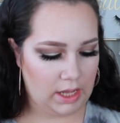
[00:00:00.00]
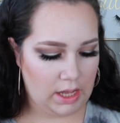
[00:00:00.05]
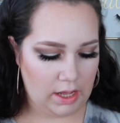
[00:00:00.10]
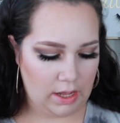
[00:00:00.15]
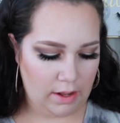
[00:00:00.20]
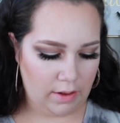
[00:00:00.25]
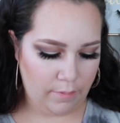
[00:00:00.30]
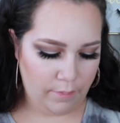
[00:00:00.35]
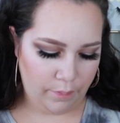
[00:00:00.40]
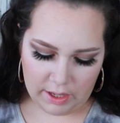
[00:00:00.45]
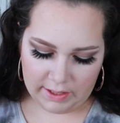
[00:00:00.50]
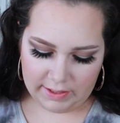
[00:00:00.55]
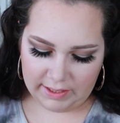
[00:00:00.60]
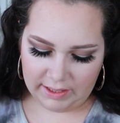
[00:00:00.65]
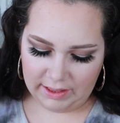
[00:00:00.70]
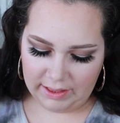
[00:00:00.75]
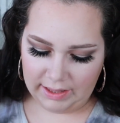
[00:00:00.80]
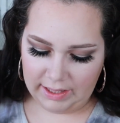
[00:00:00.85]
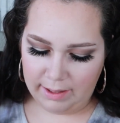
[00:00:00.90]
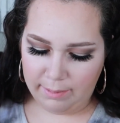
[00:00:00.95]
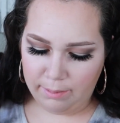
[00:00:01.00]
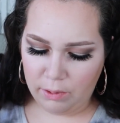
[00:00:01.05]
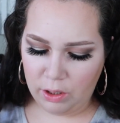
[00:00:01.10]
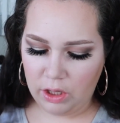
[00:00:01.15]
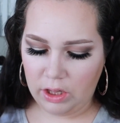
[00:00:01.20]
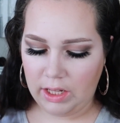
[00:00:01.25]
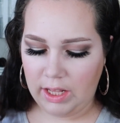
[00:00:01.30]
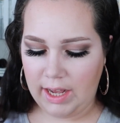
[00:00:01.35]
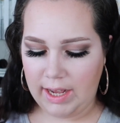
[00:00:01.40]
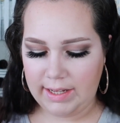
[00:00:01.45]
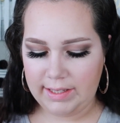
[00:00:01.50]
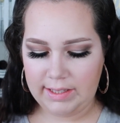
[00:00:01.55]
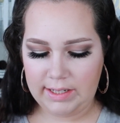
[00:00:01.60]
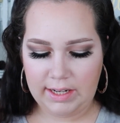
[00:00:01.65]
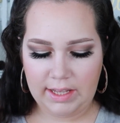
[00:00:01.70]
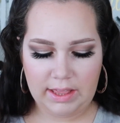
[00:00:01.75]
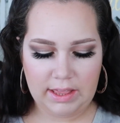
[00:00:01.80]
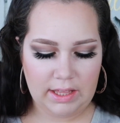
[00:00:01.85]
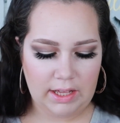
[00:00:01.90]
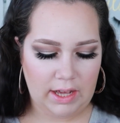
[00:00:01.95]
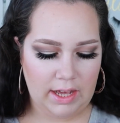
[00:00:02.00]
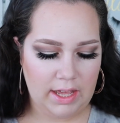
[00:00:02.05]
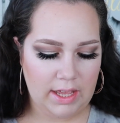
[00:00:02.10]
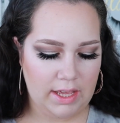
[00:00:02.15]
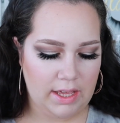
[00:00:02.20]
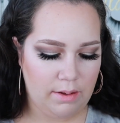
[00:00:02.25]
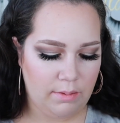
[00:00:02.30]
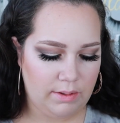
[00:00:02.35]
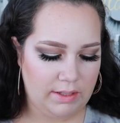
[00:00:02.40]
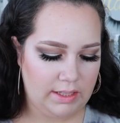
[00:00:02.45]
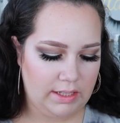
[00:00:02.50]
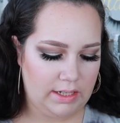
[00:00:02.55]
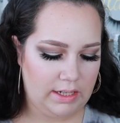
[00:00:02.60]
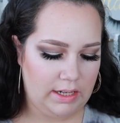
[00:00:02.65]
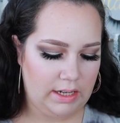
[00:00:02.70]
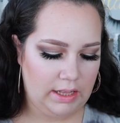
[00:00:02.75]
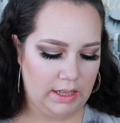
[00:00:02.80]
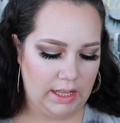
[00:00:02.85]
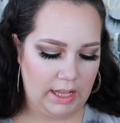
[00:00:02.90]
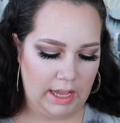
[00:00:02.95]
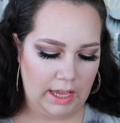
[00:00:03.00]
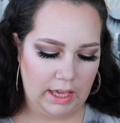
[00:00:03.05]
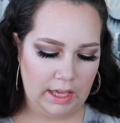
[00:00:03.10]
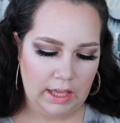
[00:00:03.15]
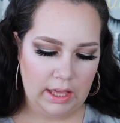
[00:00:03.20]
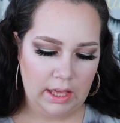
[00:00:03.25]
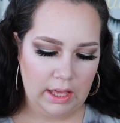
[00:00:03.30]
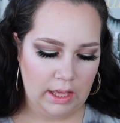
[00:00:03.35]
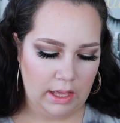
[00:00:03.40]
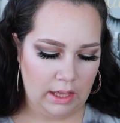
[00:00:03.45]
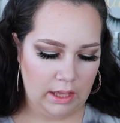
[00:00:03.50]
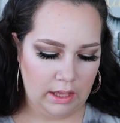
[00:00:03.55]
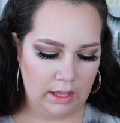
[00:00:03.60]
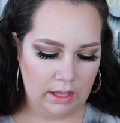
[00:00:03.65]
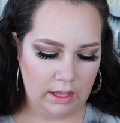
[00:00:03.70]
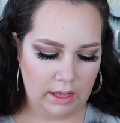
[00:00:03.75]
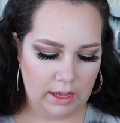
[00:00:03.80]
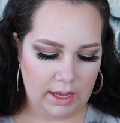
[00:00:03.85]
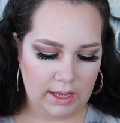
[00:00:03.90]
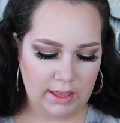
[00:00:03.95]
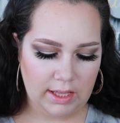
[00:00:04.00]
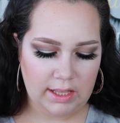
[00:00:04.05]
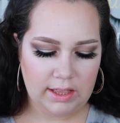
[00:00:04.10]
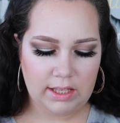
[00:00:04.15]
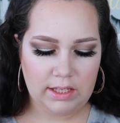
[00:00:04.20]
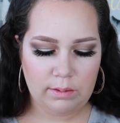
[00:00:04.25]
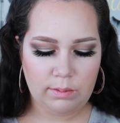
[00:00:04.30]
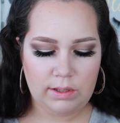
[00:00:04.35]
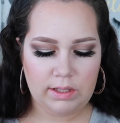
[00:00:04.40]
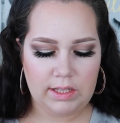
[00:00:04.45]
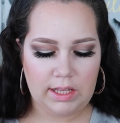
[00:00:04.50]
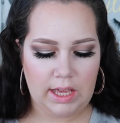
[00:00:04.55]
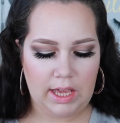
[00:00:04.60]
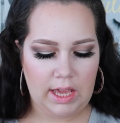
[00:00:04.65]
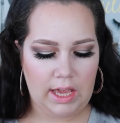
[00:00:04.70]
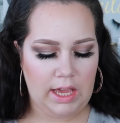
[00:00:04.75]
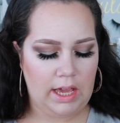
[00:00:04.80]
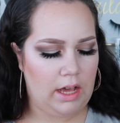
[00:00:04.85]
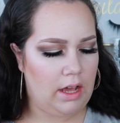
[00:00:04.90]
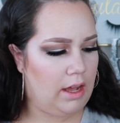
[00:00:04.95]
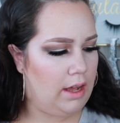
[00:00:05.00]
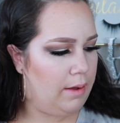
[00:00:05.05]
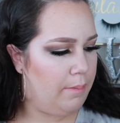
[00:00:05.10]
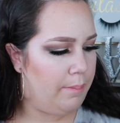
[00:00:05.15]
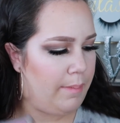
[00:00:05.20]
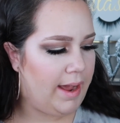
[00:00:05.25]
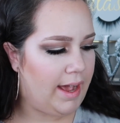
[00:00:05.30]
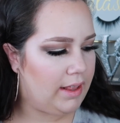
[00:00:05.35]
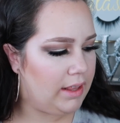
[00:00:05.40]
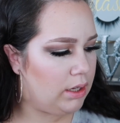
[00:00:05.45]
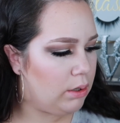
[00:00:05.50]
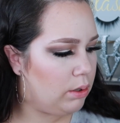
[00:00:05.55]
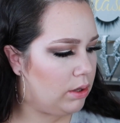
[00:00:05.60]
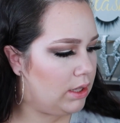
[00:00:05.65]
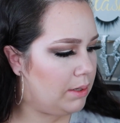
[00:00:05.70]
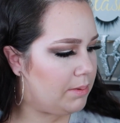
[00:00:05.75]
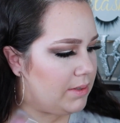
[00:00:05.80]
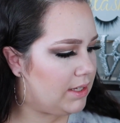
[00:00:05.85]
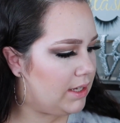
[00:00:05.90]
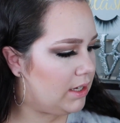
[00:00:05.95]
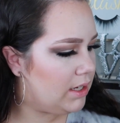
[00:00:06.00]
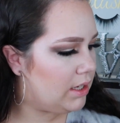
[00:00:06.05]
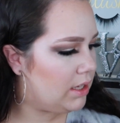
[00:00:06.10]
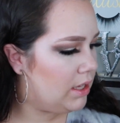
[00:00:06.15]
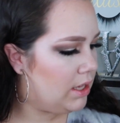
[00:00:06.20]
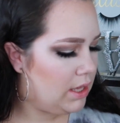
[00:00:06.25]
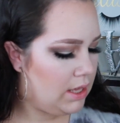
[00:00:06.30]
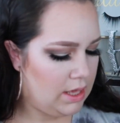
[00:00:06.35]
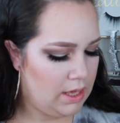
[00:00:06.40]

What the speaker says: it's a lip gloss, and I thought it was I thought this was a matte liquid lipstick